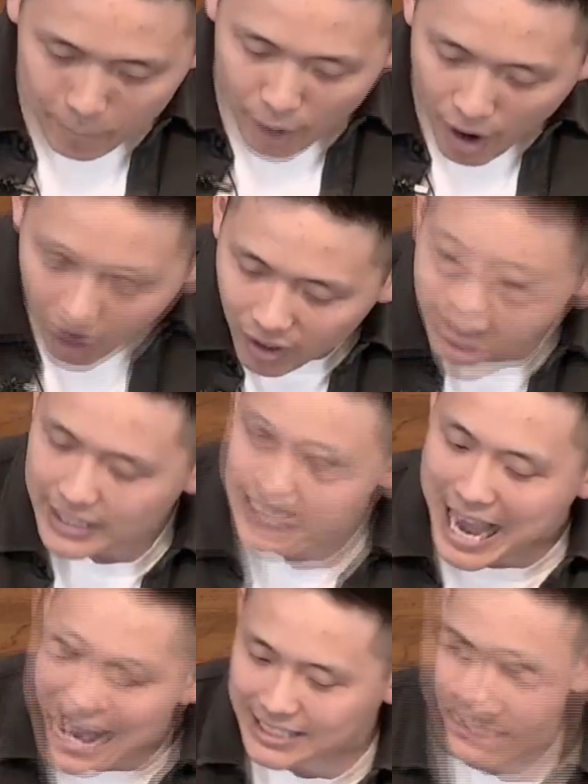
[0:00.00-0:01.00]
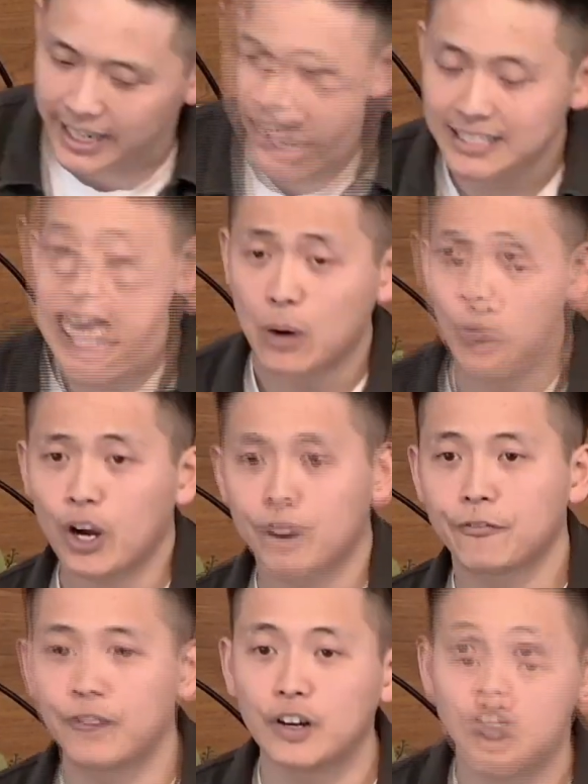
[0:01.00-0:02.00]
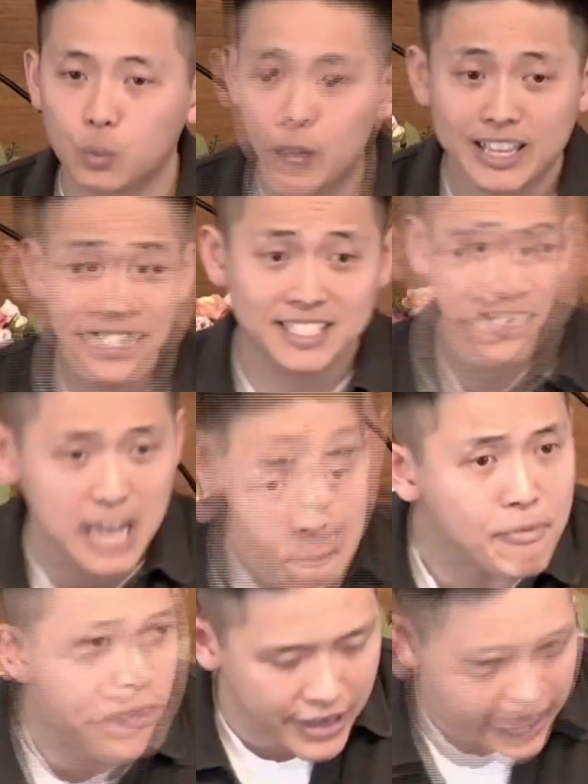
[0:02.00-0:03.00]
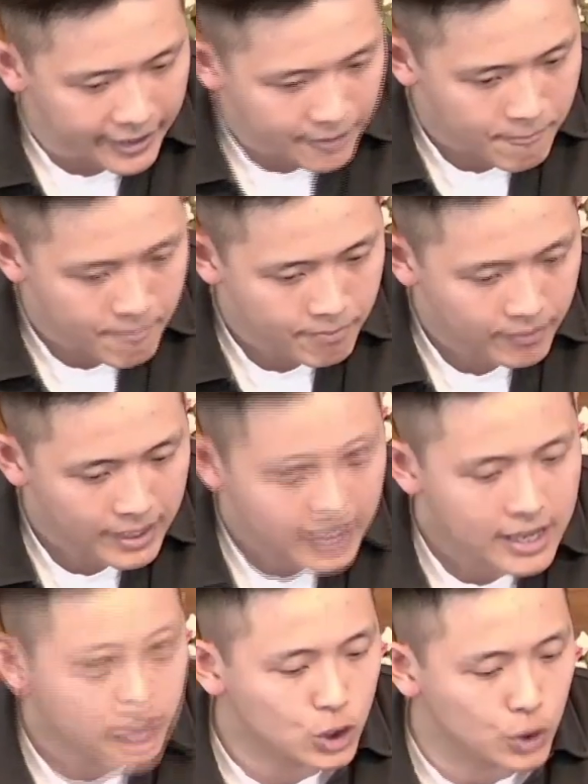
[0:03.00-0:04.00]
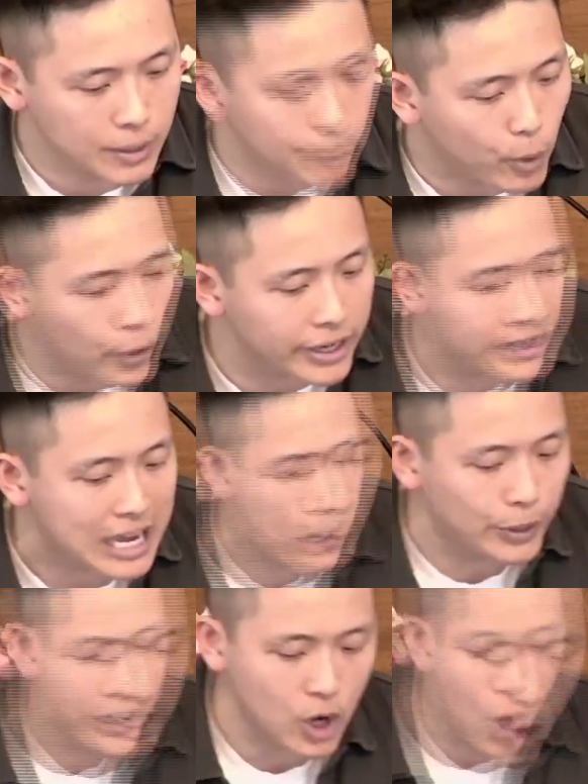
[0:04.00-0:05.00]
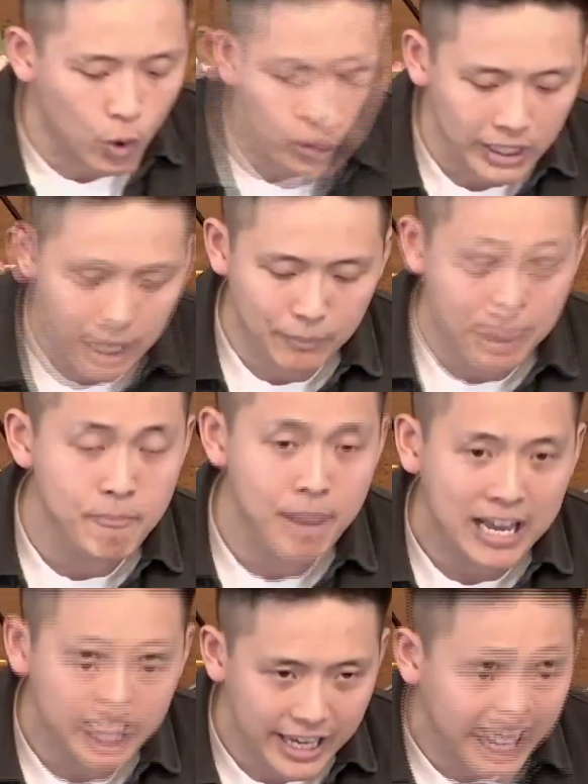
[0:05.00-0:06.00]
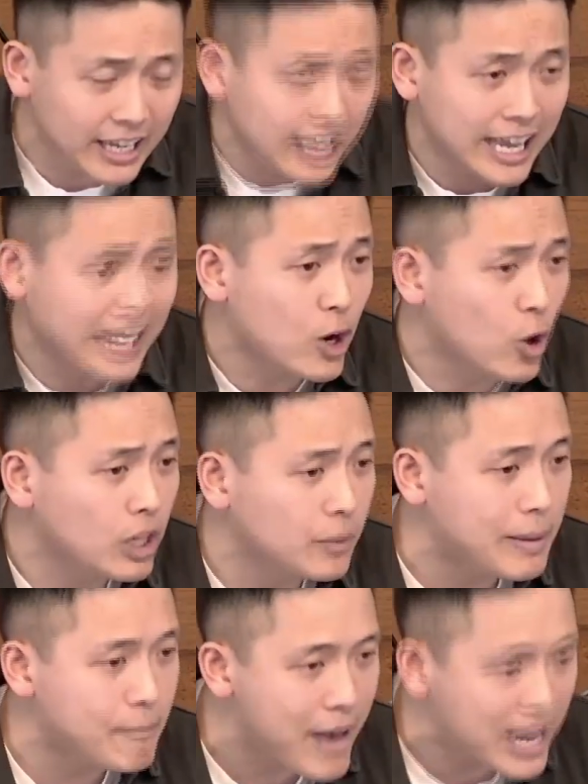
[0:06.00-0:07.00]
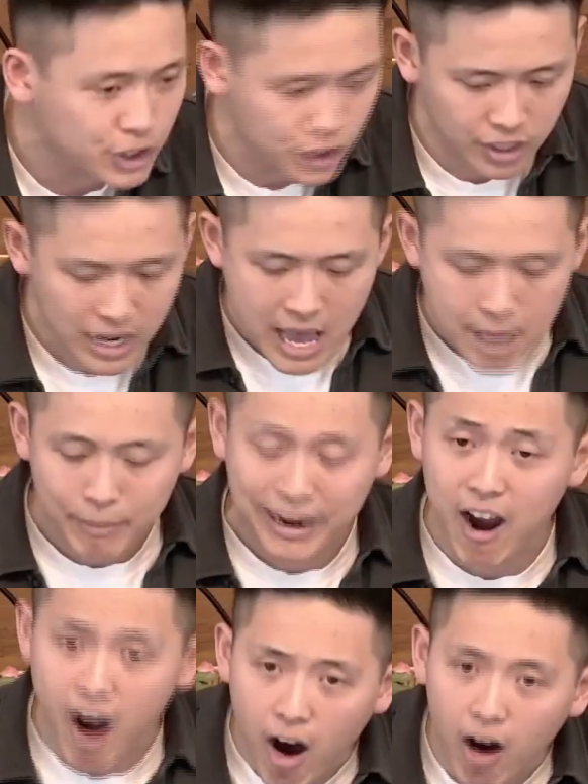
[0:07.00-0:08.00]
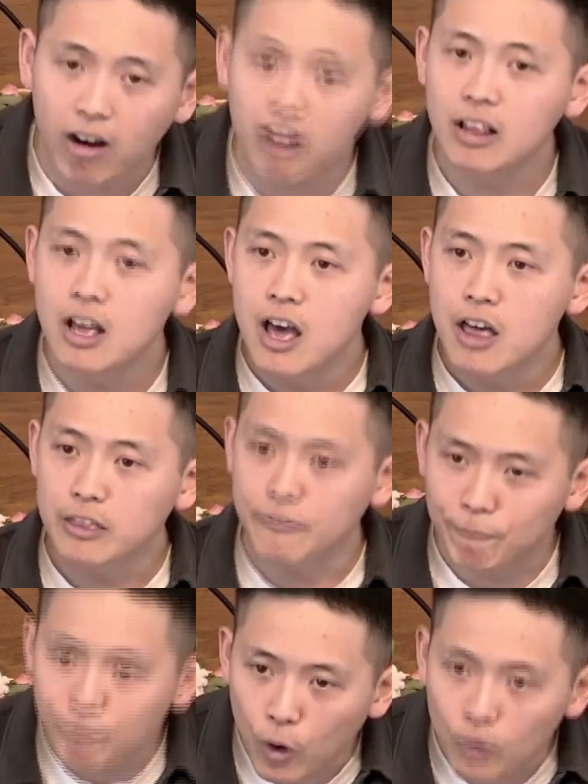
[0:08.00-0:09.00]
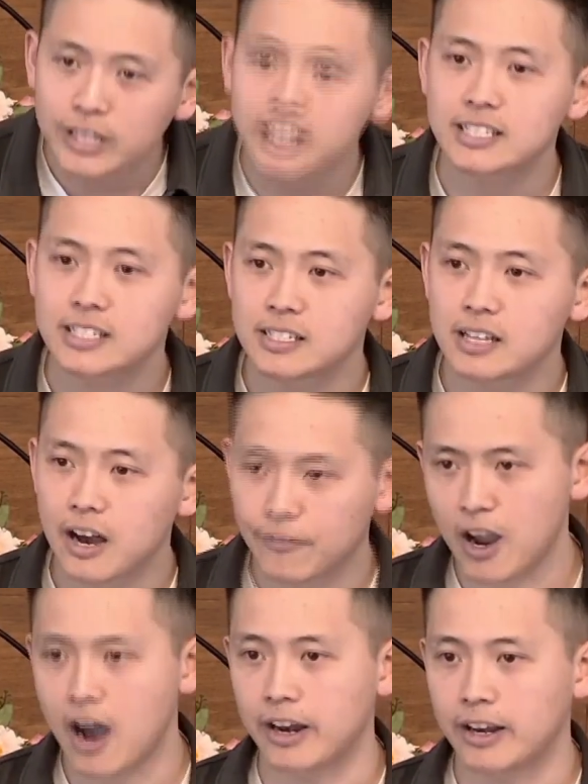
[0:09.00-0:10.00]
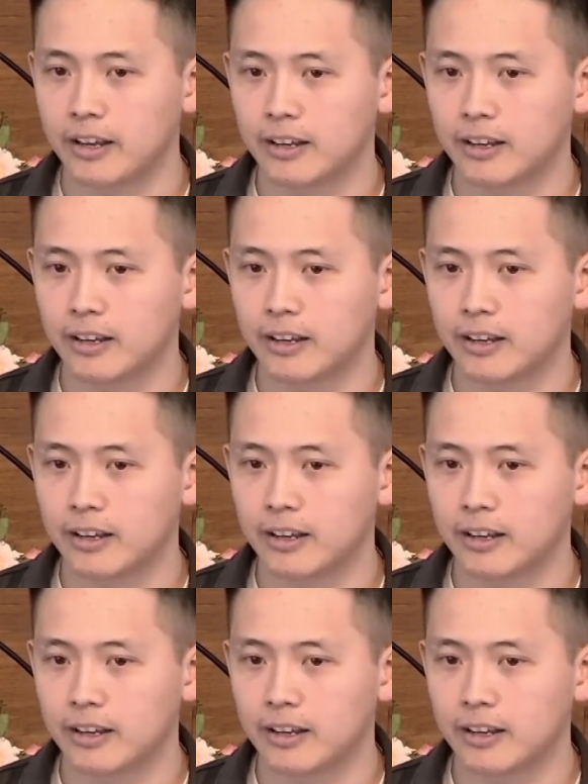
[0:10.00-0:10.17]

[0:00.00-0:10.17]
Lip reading: Paul is asking is that we are filled with something to the point that it can only be measured by all the fullness of God.